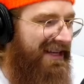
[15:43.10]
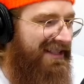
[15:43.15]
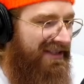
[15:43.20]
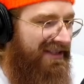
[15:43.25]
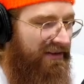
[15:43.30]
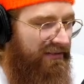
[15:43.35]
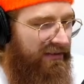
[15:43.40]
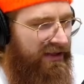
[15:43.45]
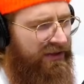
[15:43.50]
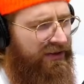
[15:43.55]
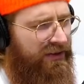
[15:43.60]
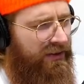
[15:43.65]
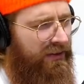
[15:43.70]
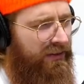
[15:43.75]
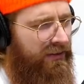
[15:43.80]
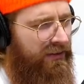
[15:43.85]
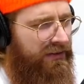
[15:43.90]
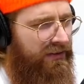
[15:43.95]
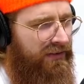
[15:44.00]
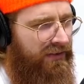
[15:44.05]
him like,
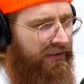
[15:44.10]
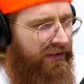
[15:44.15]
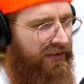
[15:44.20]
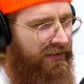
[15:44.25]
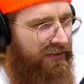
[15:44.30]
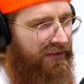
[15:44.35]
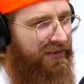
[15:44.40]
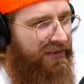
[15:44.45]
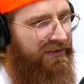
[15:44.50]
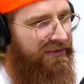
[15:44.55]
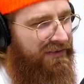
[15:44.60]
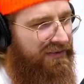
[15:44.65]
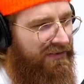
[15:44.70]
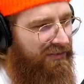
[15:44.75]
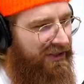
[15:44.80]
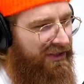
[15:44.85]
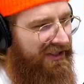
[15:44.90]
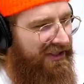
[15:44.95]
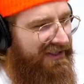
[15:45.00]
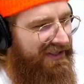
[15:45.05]
so is it okay to show us this
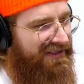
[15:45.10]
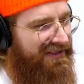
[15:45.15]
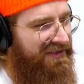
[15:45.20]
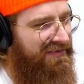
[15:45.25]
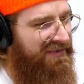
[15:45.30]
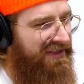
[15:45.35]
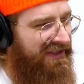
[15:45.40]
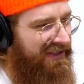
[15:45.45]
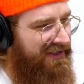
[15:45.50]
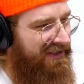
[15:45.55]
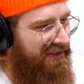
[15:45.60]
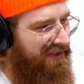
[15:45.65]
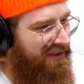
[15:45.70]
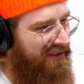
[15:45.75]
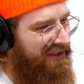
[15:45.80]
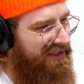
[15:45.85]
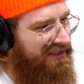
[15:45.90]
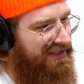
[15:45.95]
blood? It seems kind of crazy.